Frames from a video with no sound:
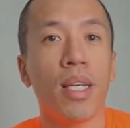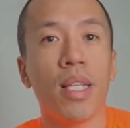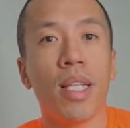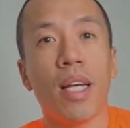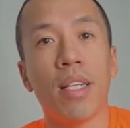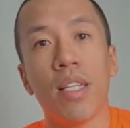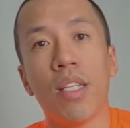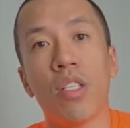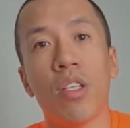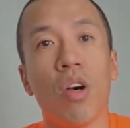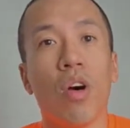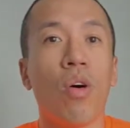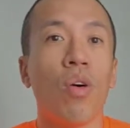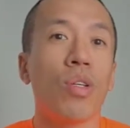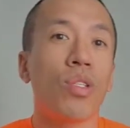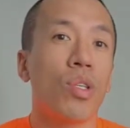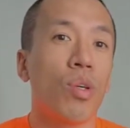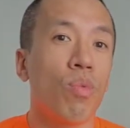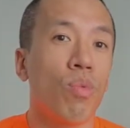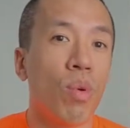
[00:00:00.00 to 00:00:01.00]
Now, this is
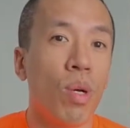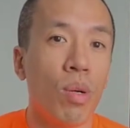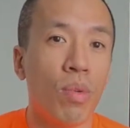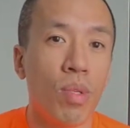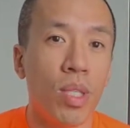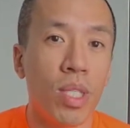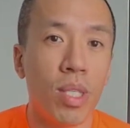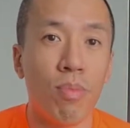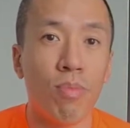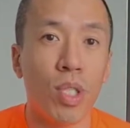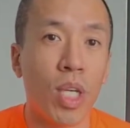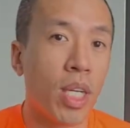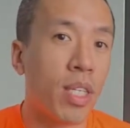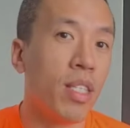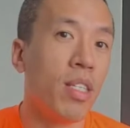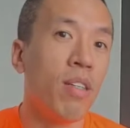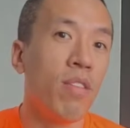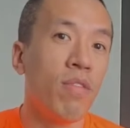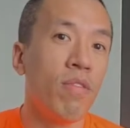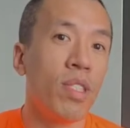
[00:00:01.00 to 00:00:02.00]
also very
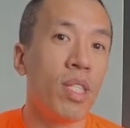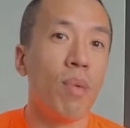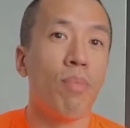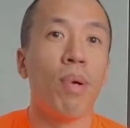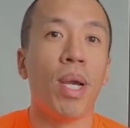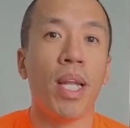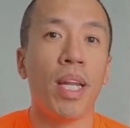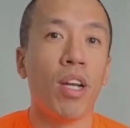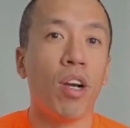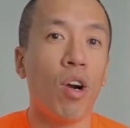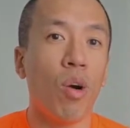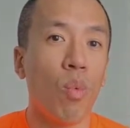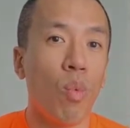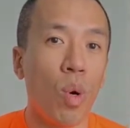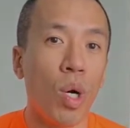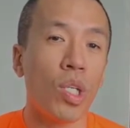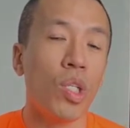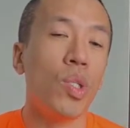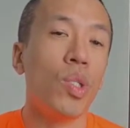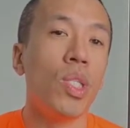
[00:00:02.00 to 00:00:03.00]
subjective, depending on
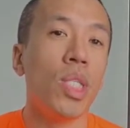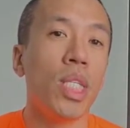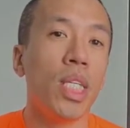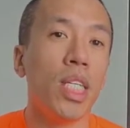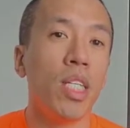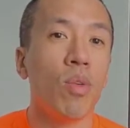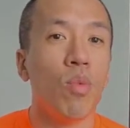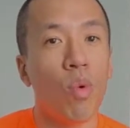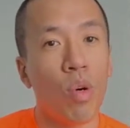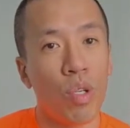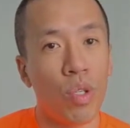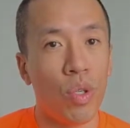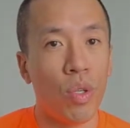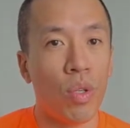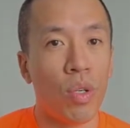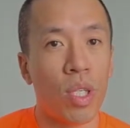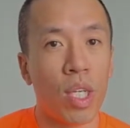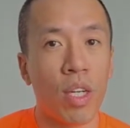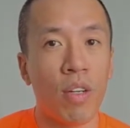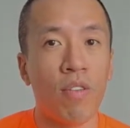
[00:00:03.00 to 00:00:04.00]
what you need, what you're
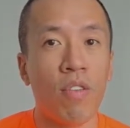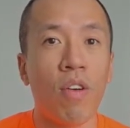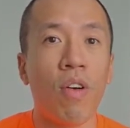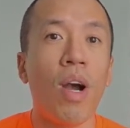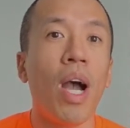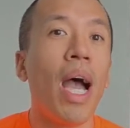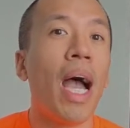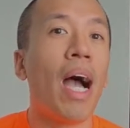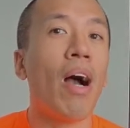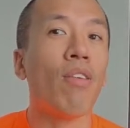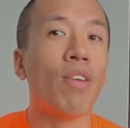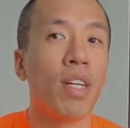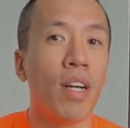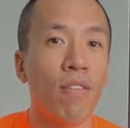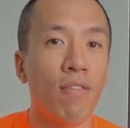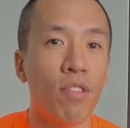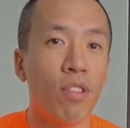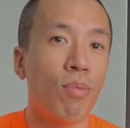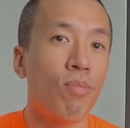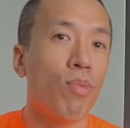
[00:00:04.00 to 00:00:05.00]
looking for, how
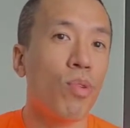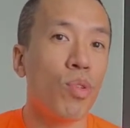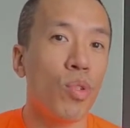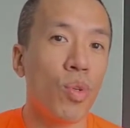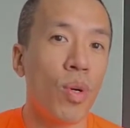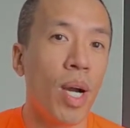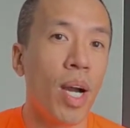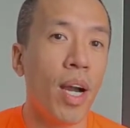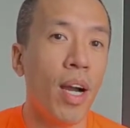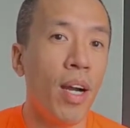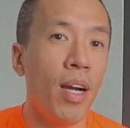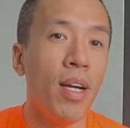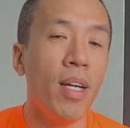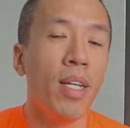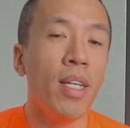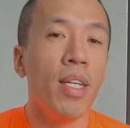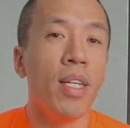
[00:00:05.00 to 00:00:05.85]
comfortable you are.